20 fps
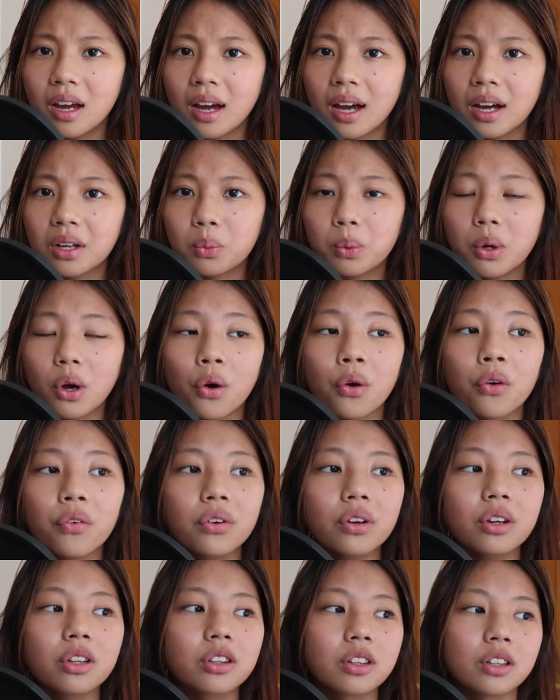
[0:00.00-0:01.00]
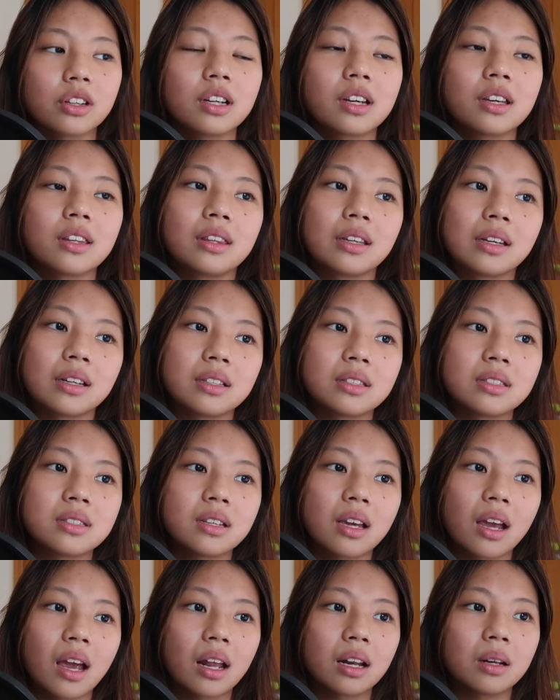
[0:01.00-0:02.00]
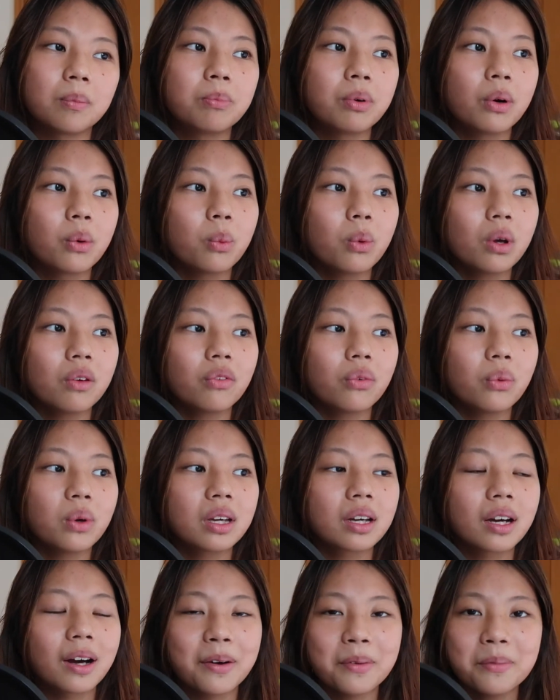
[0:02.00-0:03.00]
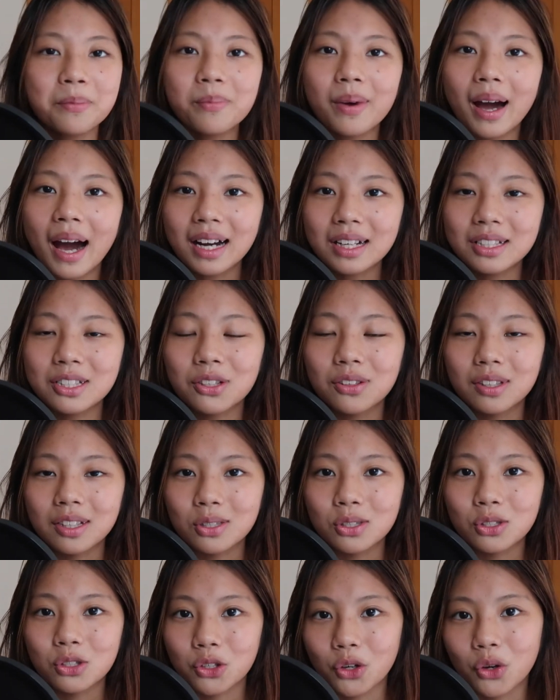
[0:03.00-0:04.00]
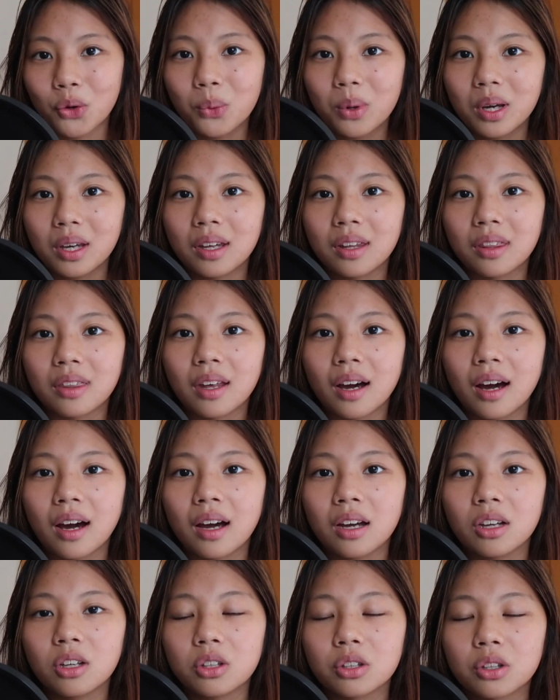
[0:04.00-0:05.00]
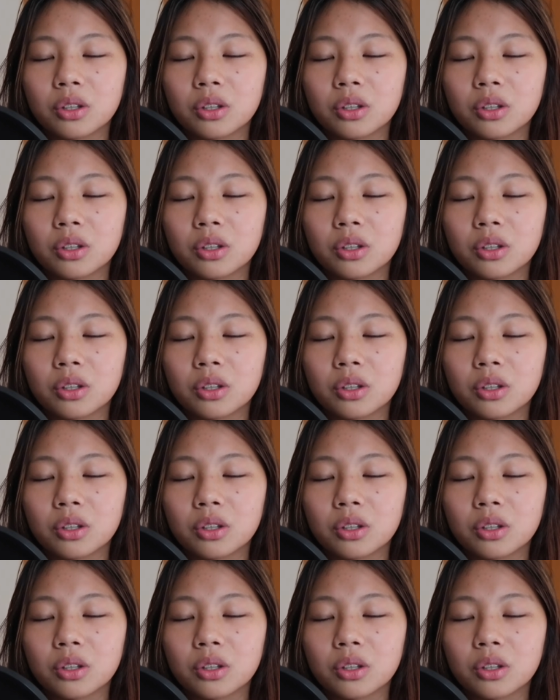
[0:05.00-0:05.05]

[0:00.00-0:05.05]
And we overlook this, but if we come back to this knowing that